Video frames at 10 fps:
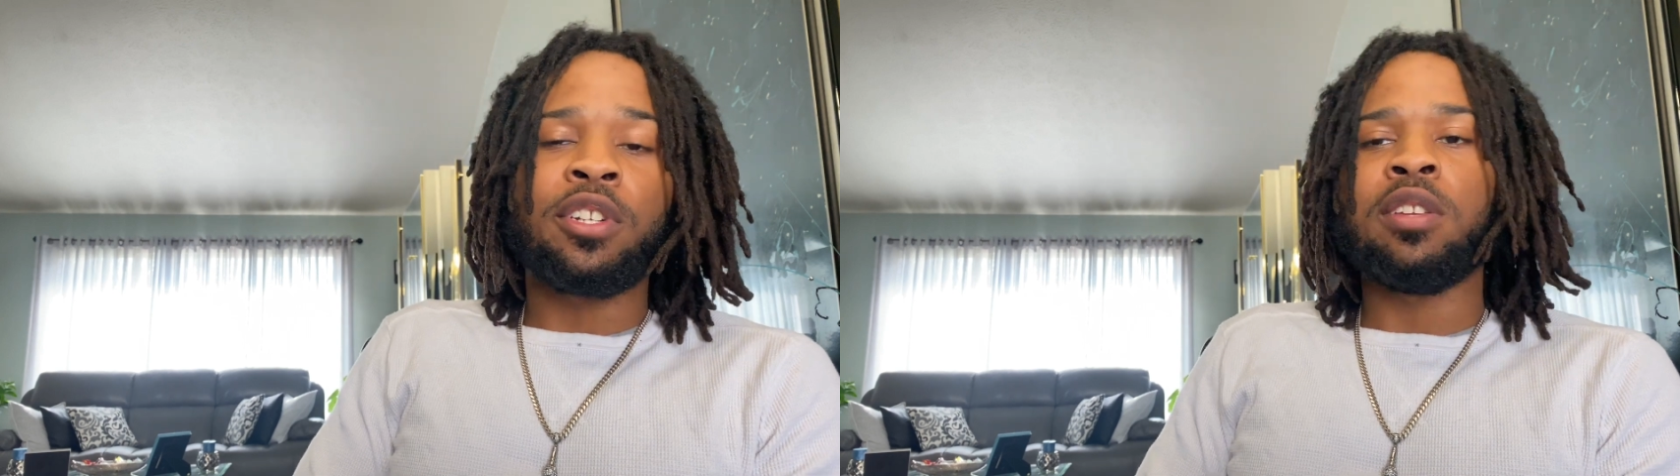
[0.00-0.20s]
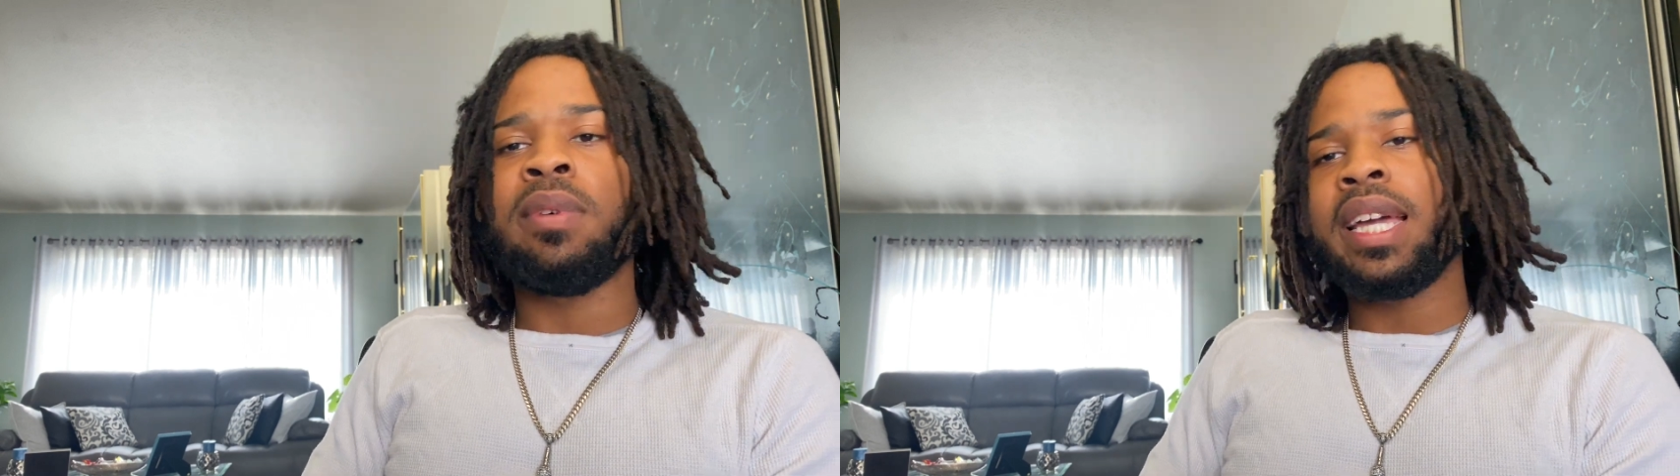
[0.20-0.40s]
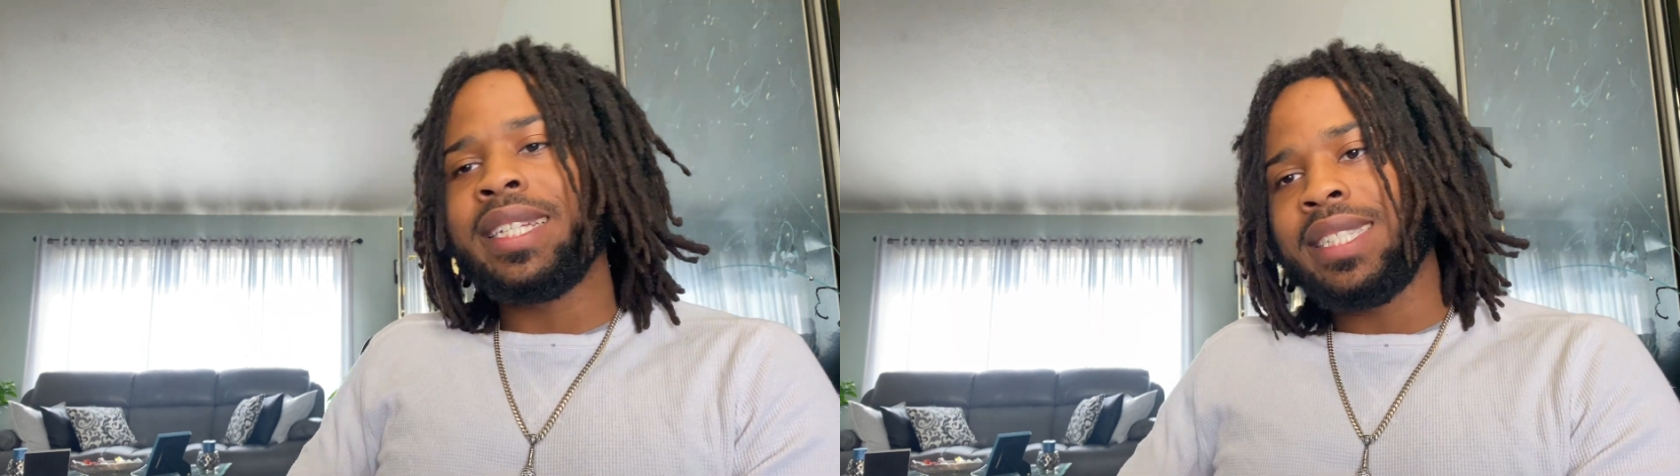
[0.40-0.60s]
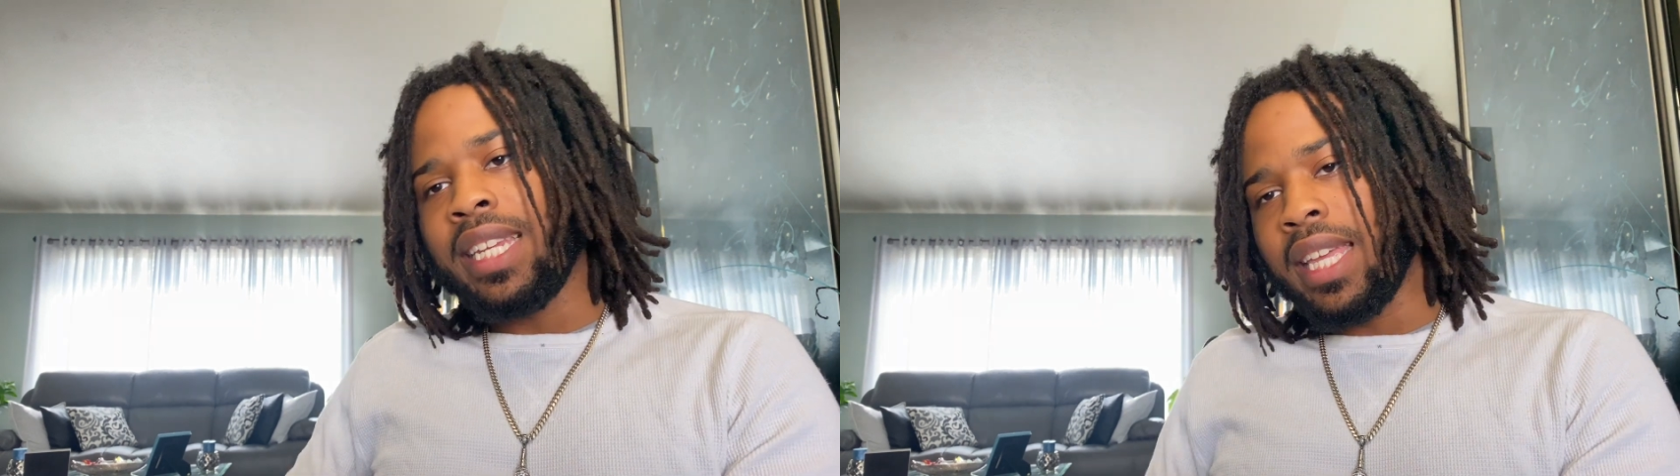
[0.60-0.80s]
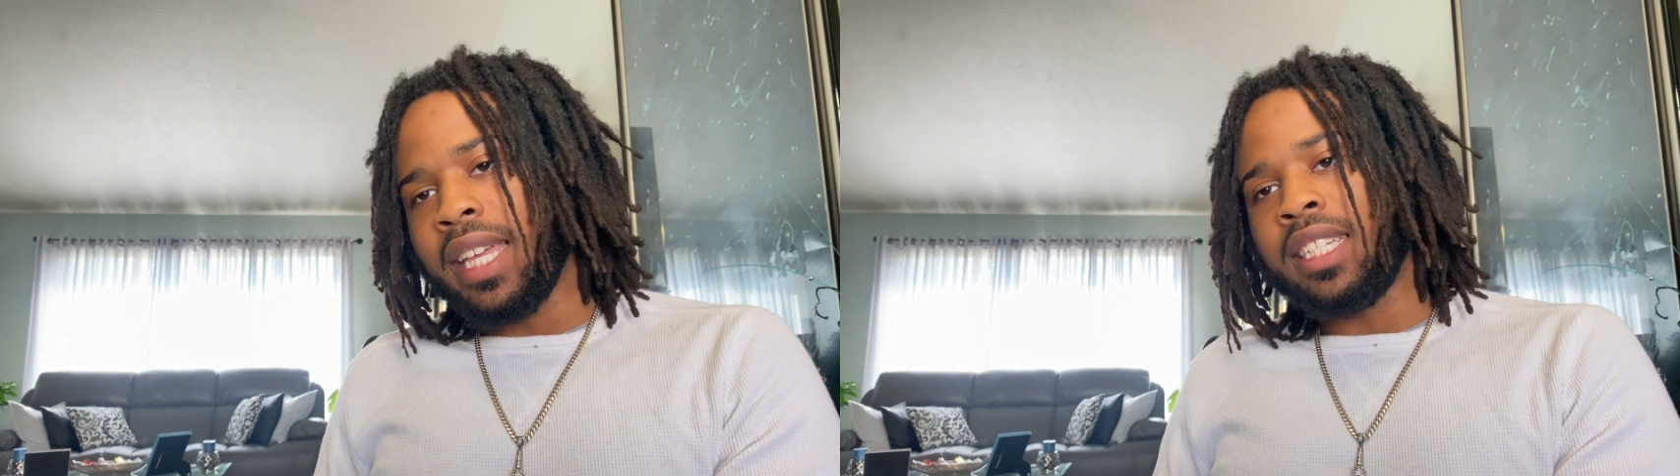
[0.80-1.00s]
get back into the
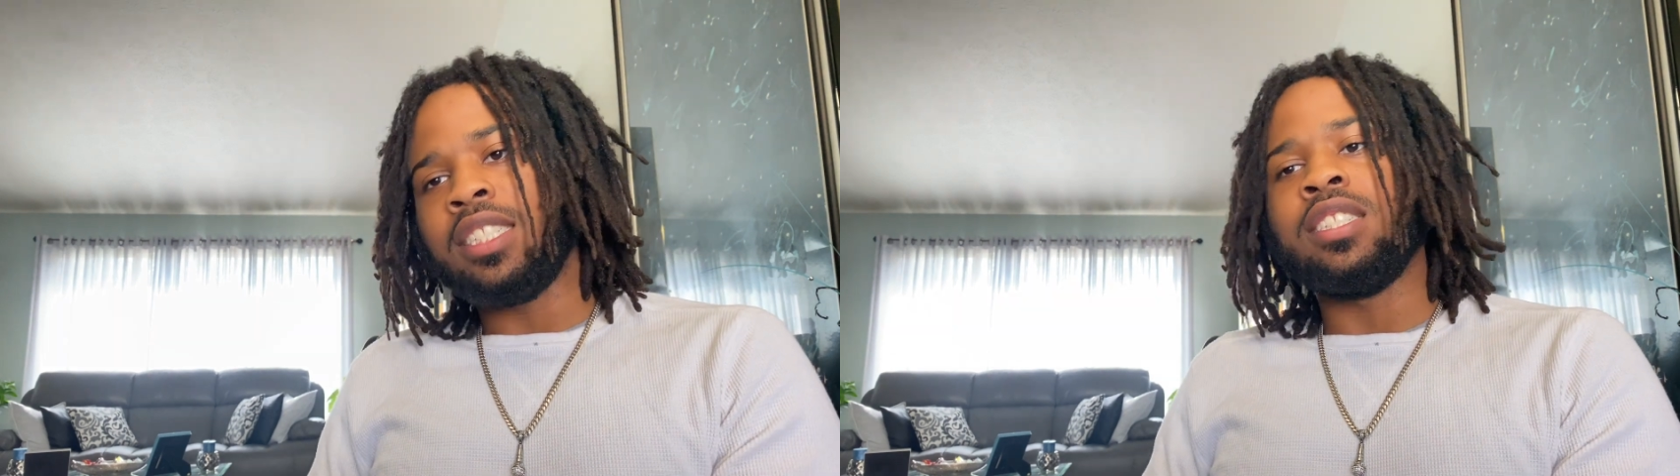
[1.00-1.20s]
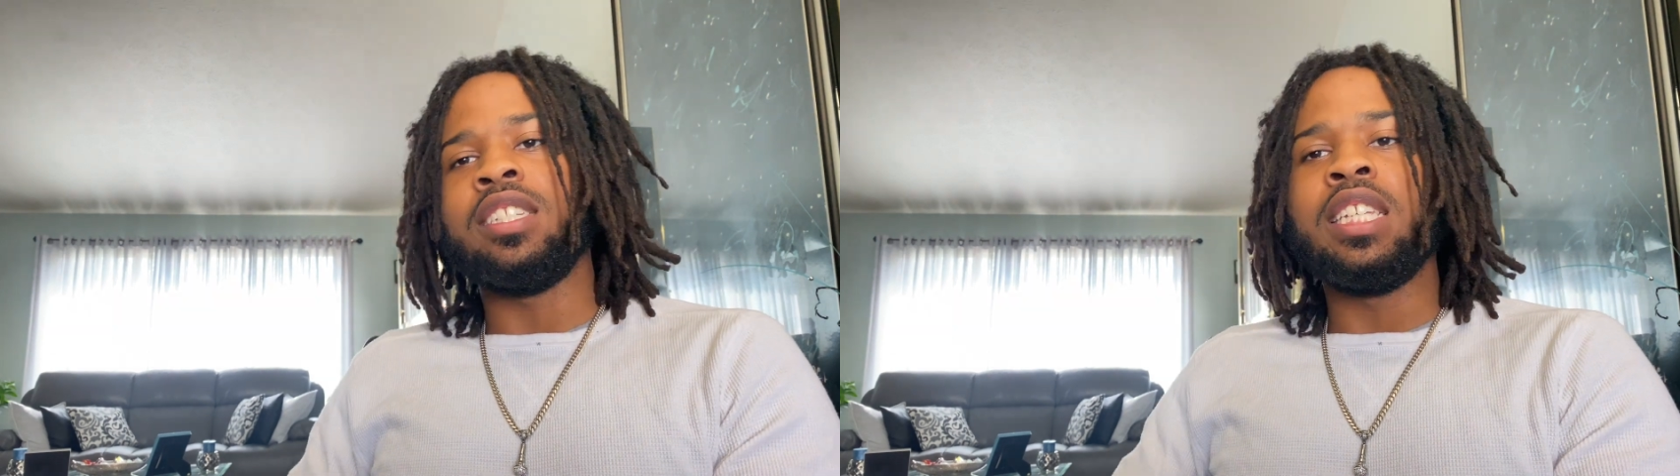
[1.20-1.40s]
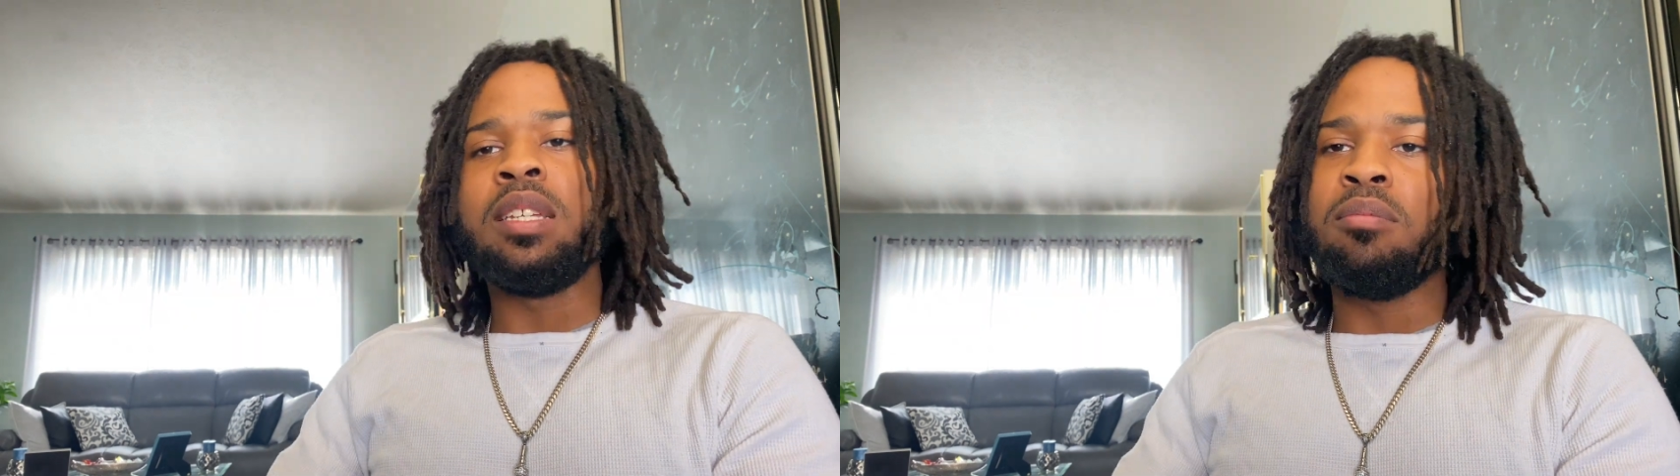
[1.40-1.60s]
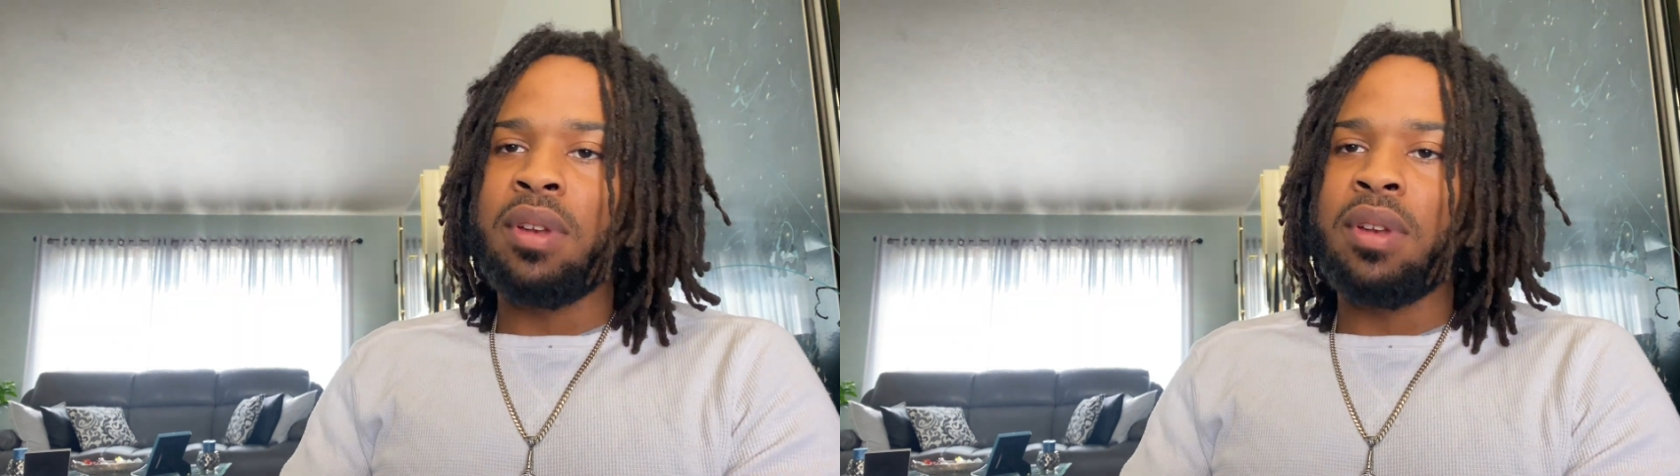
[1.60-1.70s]
XG,